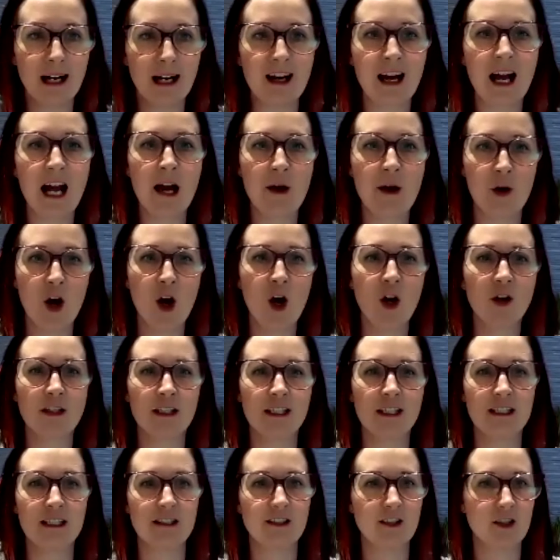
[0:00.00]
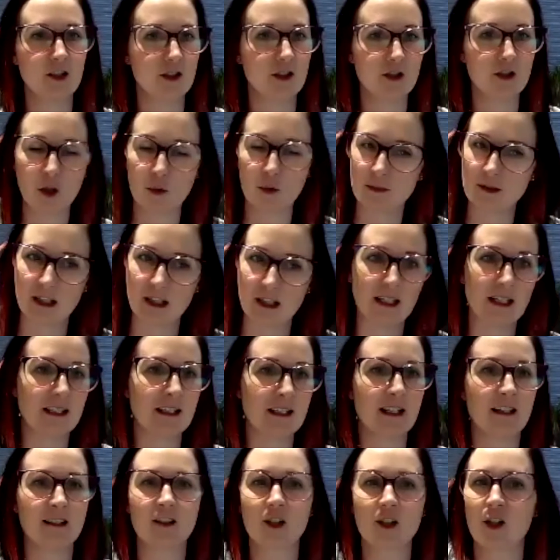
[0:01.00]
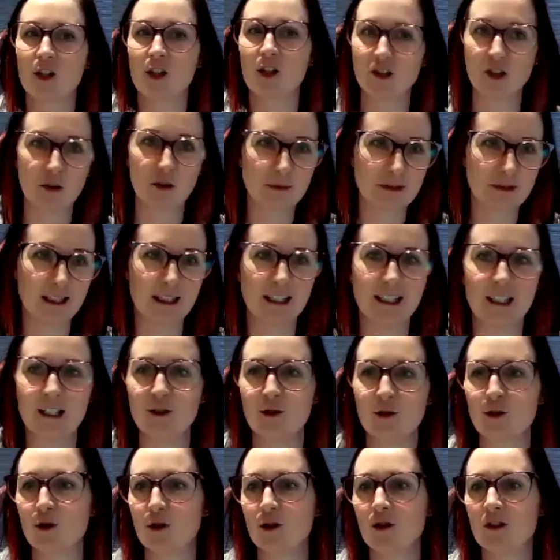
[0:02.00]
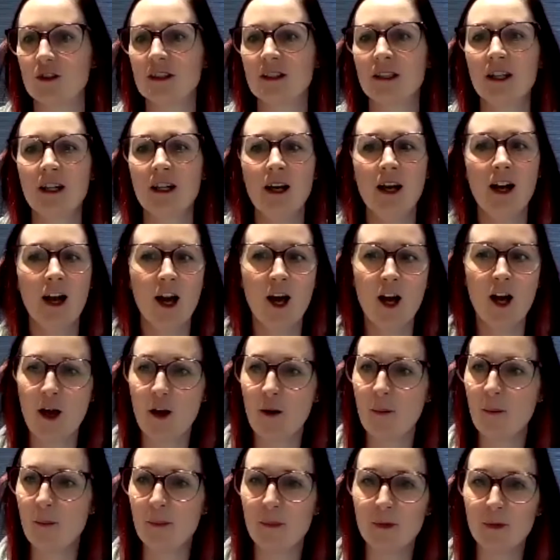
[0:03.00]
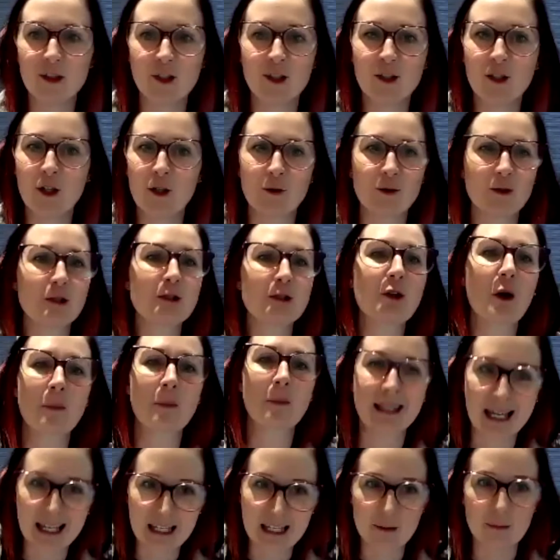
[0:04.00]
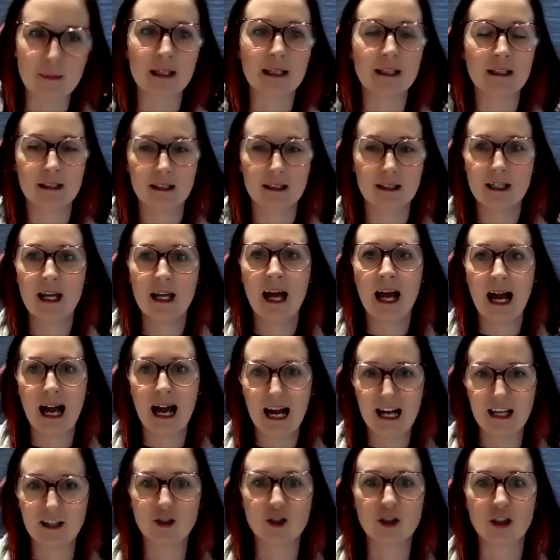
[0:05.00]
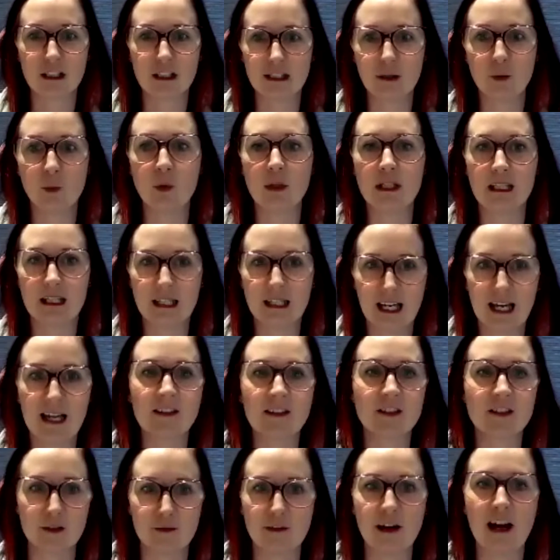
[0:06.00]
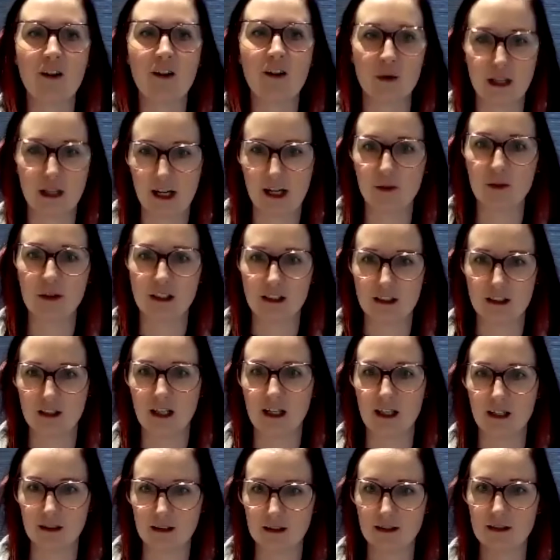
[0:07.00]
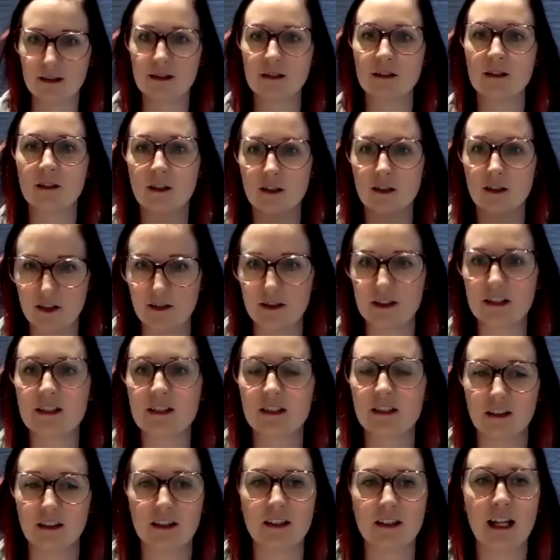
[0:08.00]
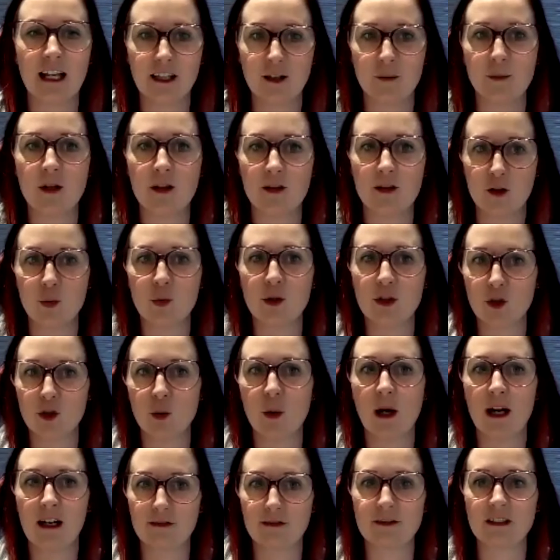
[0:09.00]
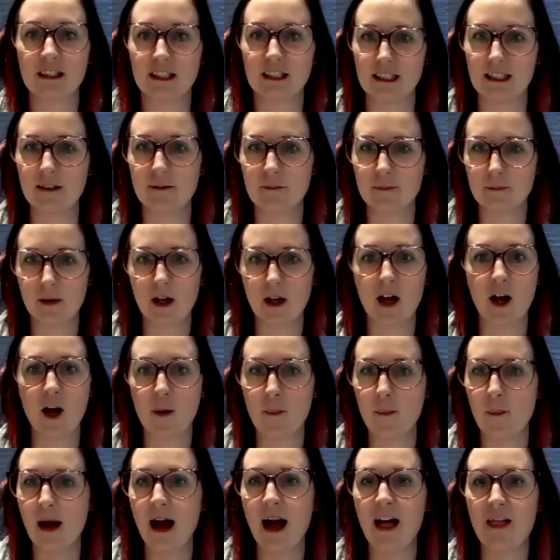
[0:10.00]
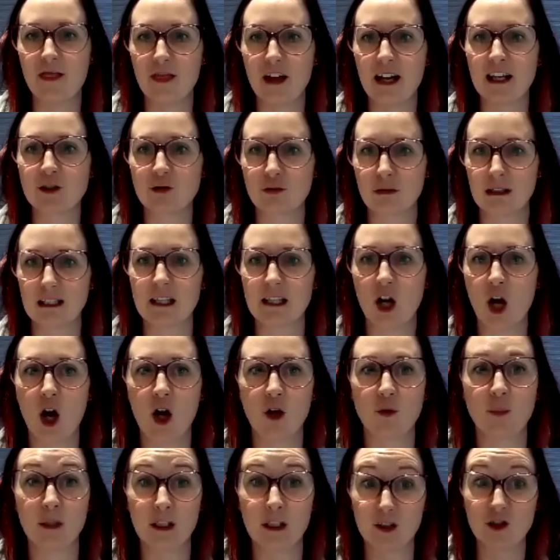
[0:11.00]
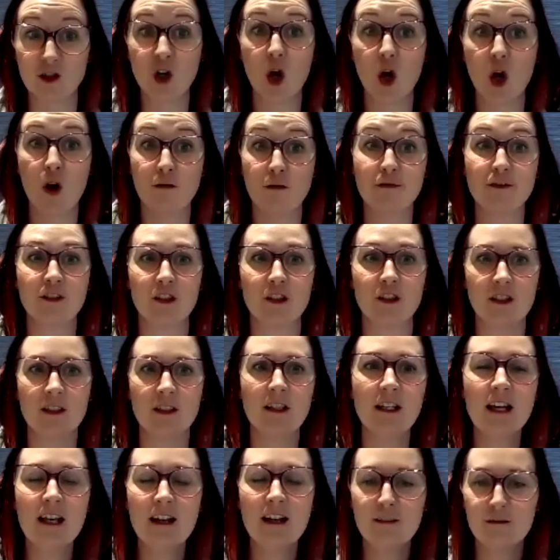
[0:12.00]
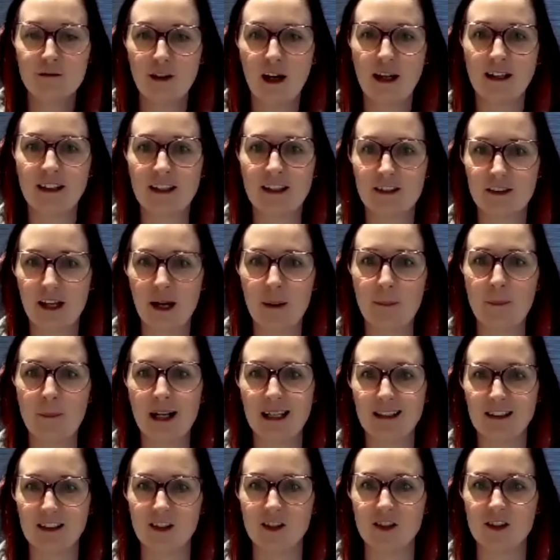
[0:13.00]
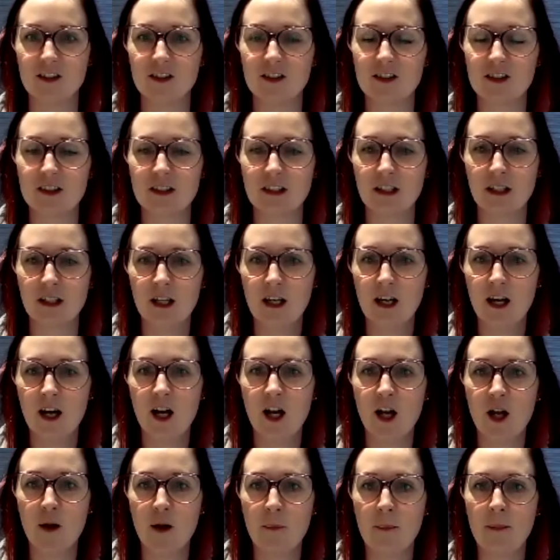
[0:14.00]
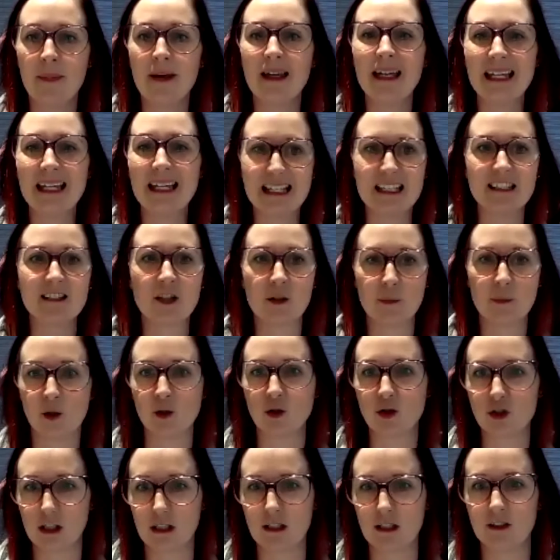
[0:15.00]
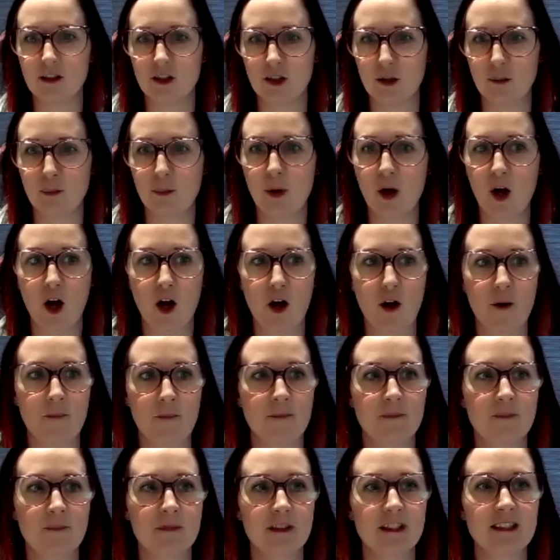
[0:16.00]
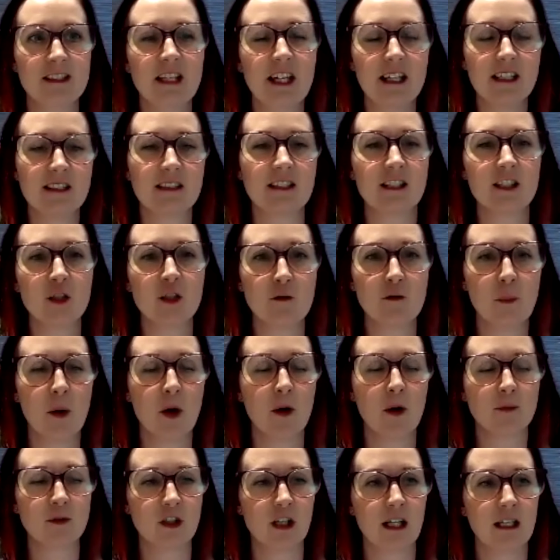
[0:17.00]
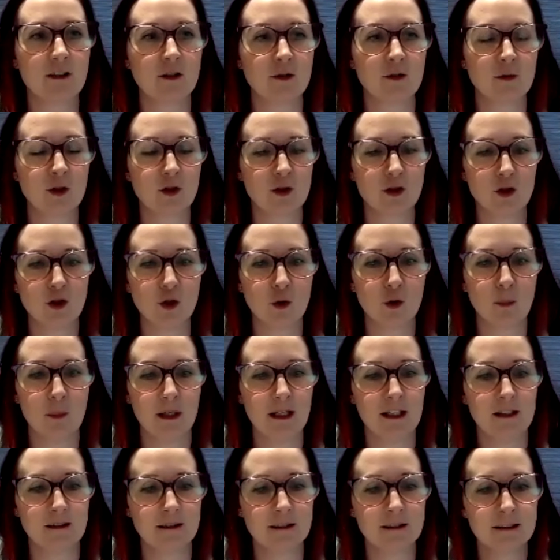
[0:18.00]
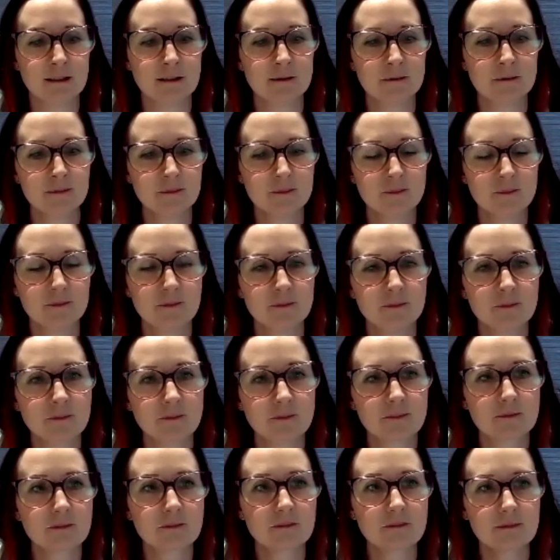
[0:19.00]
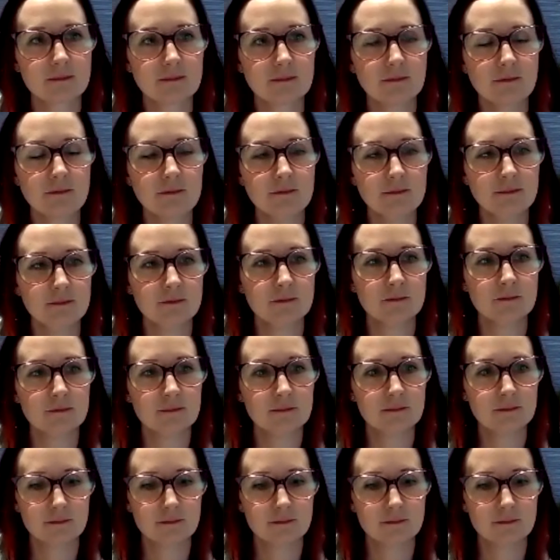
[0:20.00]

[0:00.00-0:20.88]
matter how hard it is to stop taking alcohol, stop taking drugs, to stop gaming, actually, we can survive without these things. There is still an element that we do have to eat, and that's really hard because often finding that balance, is the most challenging part. Stacey, you've popped your hand up. Do you want to jump in?